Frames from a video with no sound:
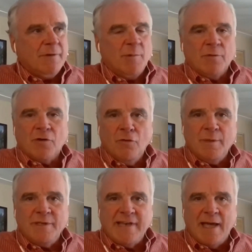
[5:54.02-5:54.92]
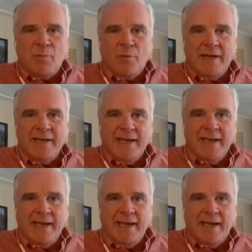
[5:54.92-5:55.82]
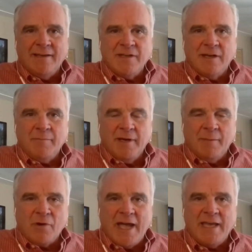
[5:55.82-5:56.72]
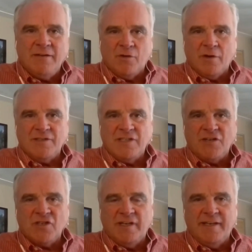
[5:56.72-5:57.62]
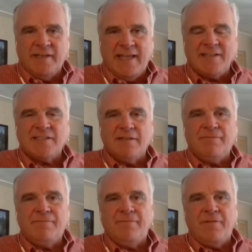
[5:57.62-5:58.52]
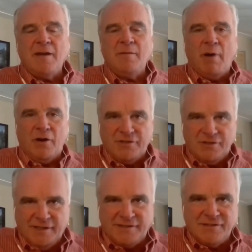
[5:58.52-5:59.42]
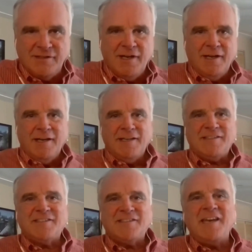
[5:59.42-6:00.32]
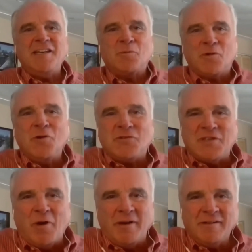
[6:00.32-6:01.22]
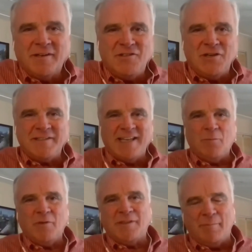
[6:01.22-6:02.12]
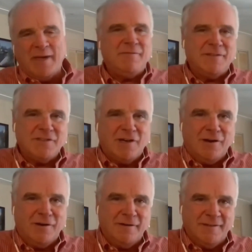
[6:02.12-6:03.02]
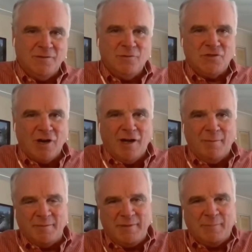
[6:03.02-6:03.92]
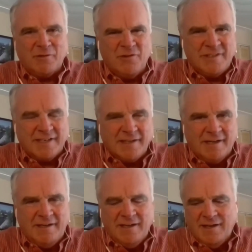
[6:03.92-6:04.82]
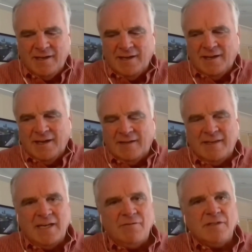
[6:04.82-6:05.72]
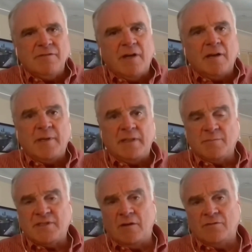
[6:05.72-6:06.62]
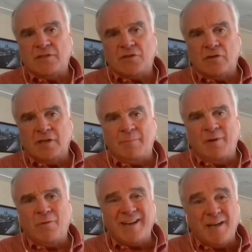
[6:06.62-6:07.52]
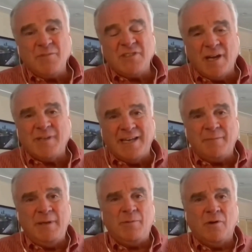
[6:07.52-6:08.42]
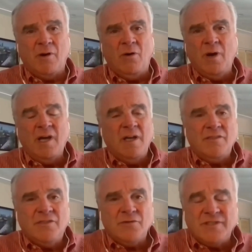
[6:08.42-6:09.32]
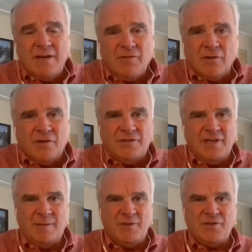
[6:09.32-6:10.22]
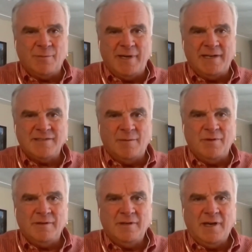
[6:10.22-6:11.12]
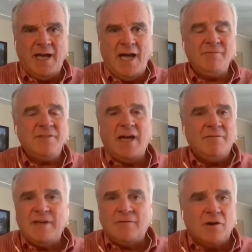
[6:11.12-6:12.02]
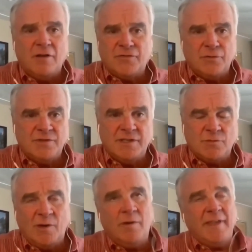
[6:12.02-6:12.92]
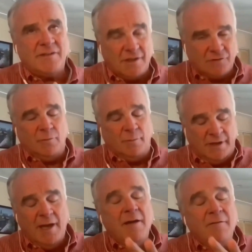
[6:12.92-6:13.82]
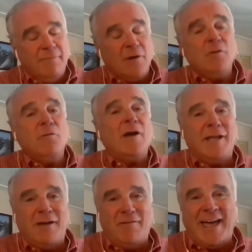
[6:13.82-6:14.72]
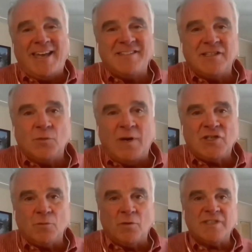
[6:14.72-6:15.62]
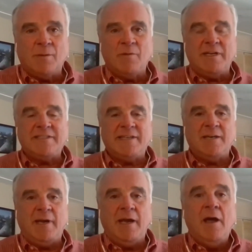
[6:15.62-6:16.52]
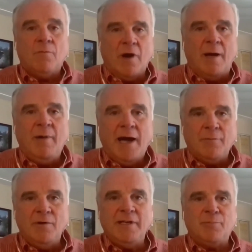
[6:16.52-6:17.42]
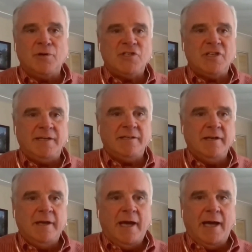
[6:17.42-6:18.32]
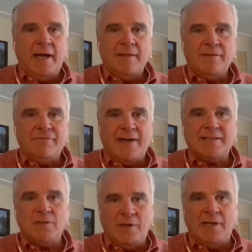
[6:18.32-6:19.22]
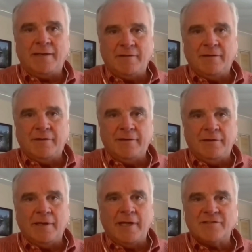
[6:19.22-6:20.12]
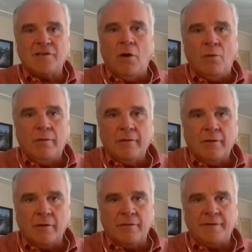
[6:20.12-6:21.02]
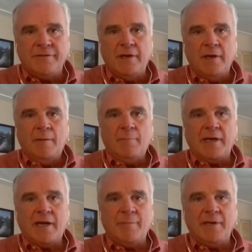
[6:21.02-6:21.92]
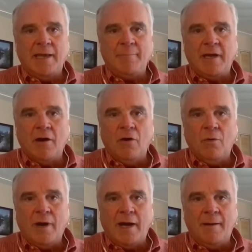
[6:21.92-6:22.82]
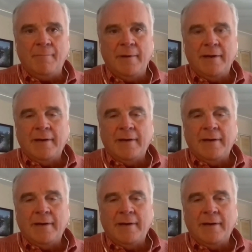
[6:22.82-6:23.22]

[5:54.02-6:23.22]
recruitment standpoint, as a brand of an organization, that's the fun part. It's exciting to recruit someone because you can tell them what the benefits are new job, and people are usually excited. And then even developing themselves internally. But when it comes time to let people go, there's never a good time to terminate someone. Yeah. I've never gone through a situation, well, that's not true, but very rarely have I had a situation where someone has said to me, Rob, I really appreciate the fact that you let us go, or that my company let me go.